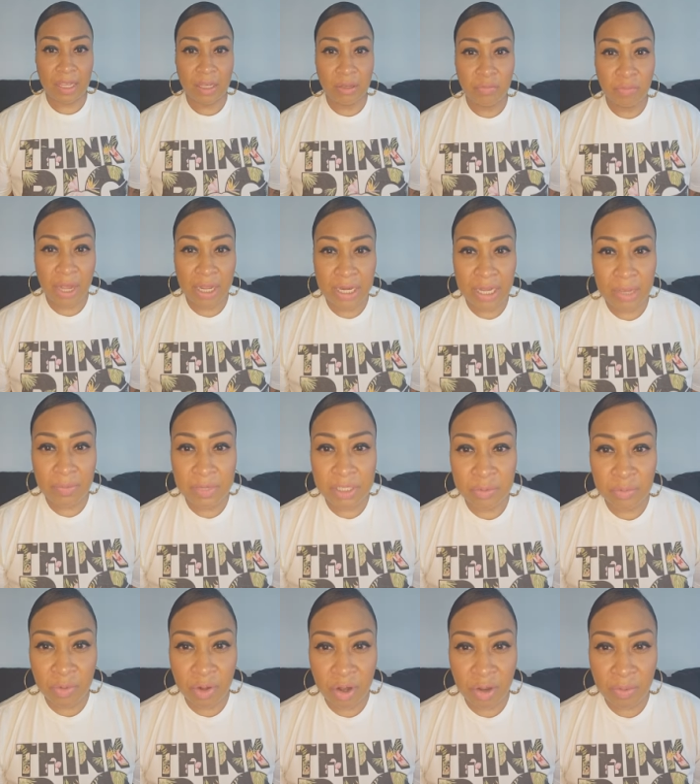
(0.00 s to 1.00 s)
My name is
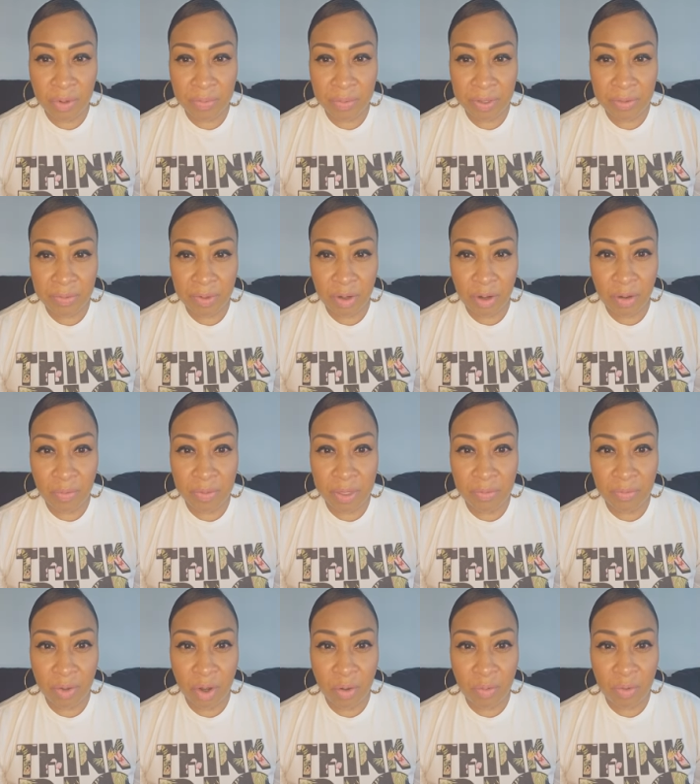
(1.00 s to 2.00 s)
Mo, but people call me
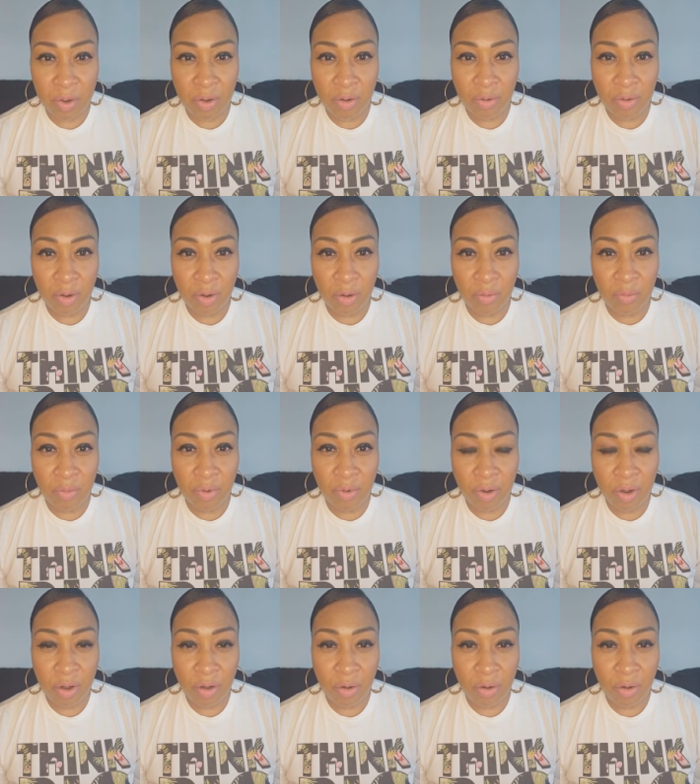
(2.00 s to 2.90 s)
Momo or